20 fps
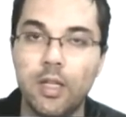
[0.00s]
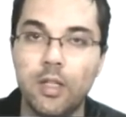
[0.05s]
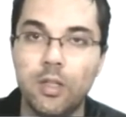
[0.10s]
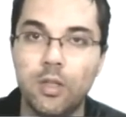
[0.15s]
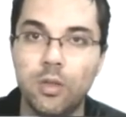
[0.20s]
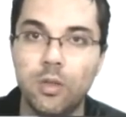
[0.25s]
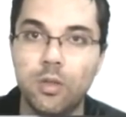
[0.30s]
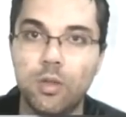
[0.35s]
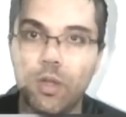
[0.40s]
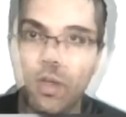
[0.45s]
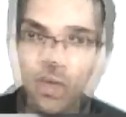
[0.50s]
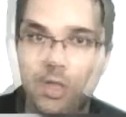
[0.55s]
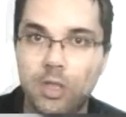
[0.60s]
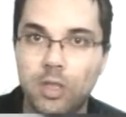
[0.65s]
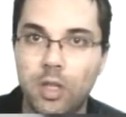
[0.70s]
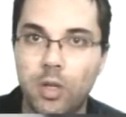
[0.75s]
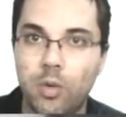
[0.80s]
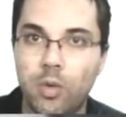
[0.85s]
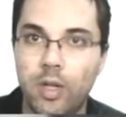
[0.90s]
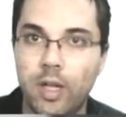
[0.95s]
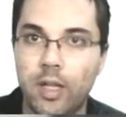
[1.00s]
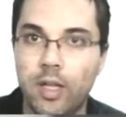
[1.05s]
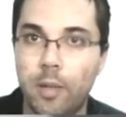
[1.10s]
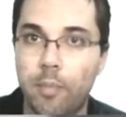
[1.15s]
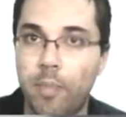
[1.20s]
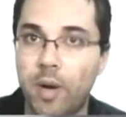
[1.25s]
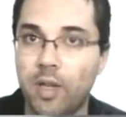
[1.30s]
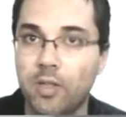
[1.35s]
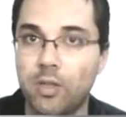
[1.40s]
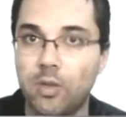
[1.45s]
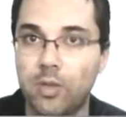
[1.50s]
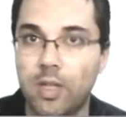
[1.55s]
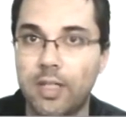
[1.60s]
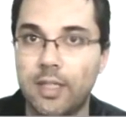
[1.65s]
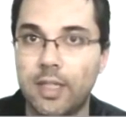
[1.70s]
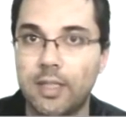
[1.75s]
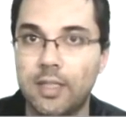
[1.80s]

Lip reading: to put in the uke, the person that